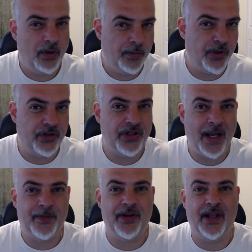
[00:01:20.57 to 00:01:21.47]
put a
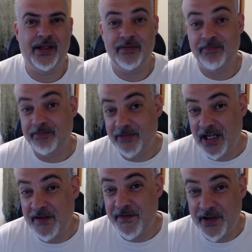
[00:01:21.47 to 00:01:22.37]
stop to that,
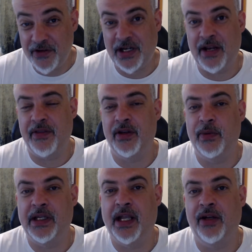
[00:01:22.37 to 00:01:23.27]
if there's anything
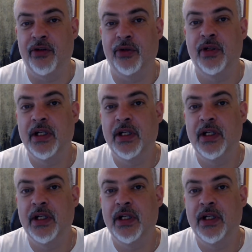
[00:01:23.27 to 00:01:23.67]
we can do.